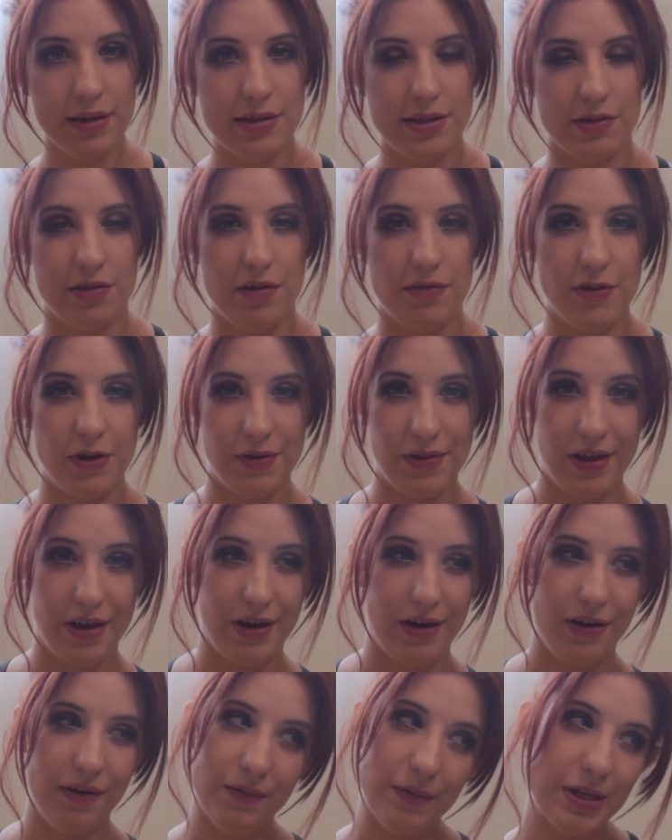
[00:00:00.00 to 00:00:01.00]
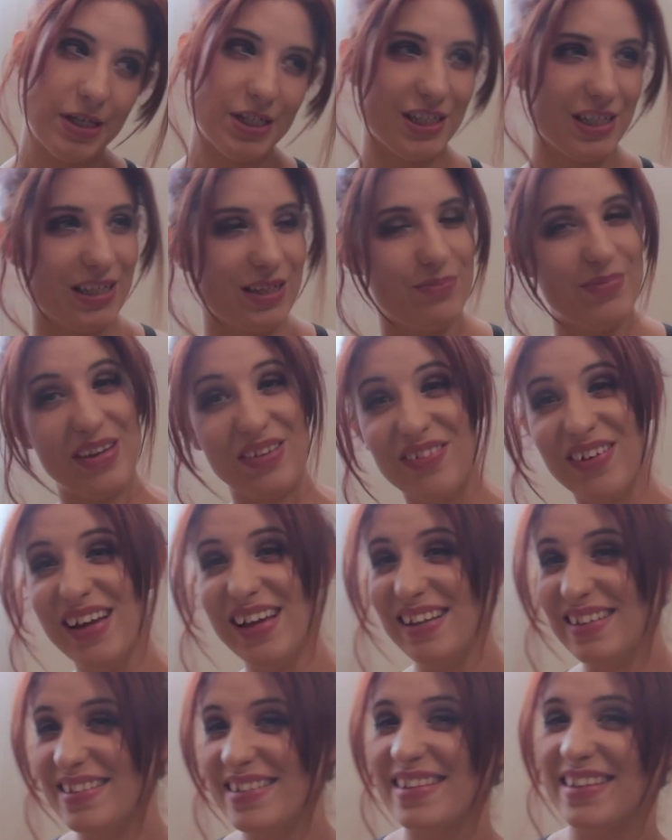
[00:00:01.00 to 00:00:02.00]
So if you're there, we should be
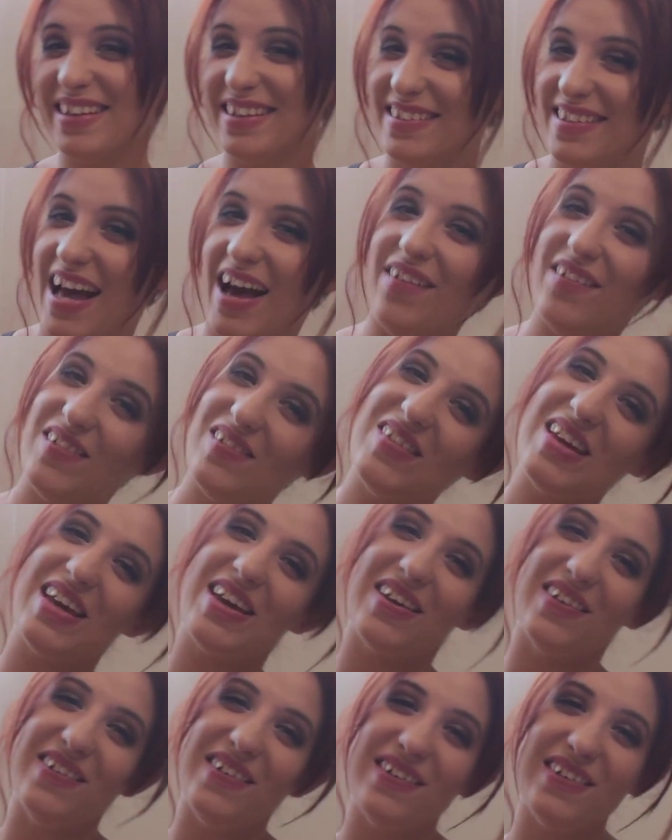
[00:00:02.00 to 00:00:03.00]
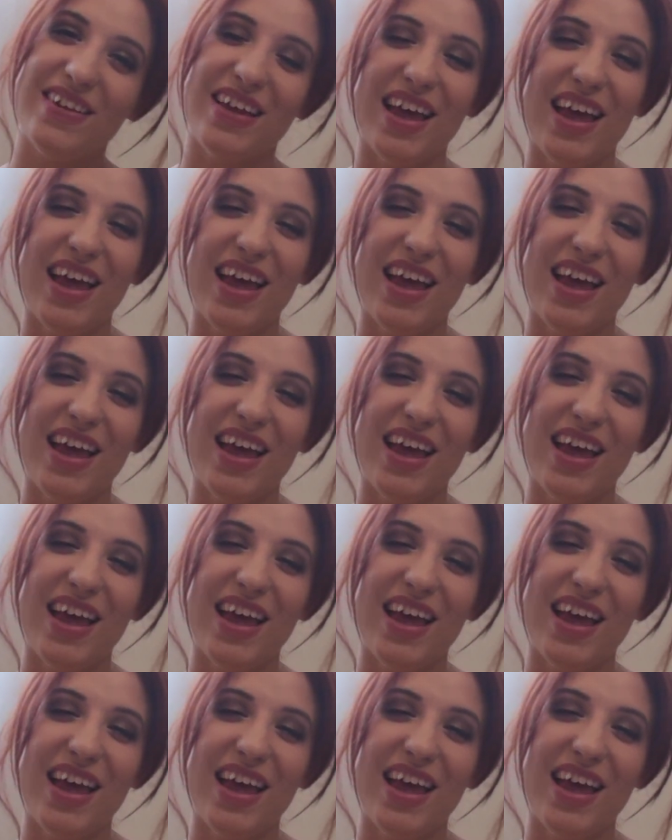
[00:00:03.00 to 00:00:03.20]
friends, because that would be cool.